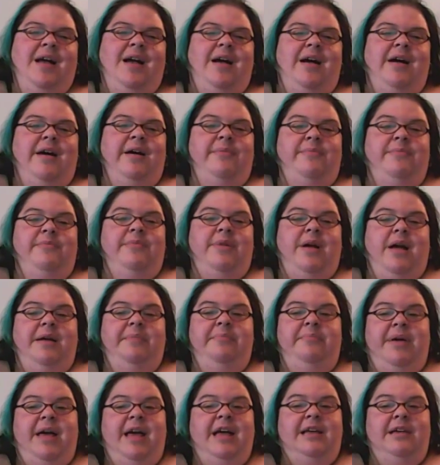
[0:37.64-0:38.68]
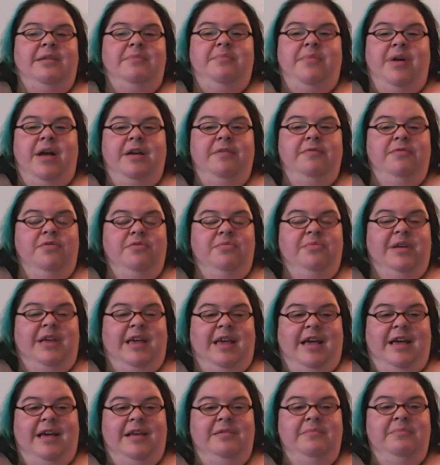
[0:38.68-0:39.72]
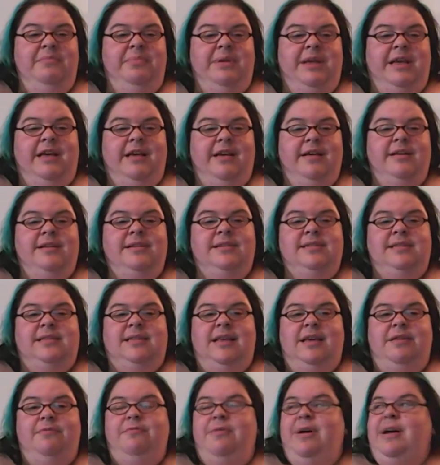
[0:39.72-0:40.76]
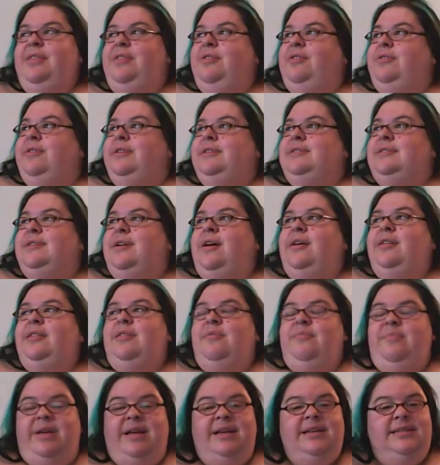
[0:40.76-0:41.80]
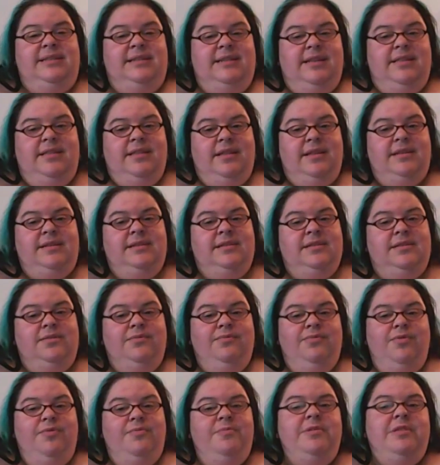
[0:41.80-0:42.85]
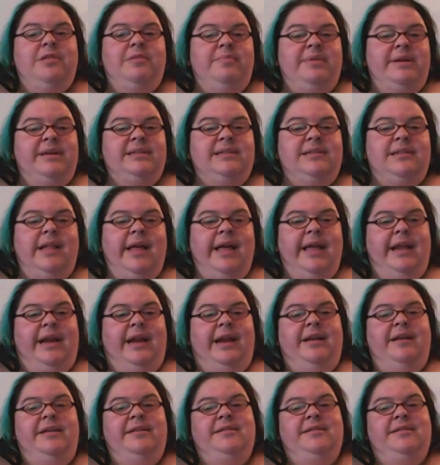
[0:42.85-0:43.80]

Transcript: I'm back in my room again because the weather is not the best and this is the room with the best lighting.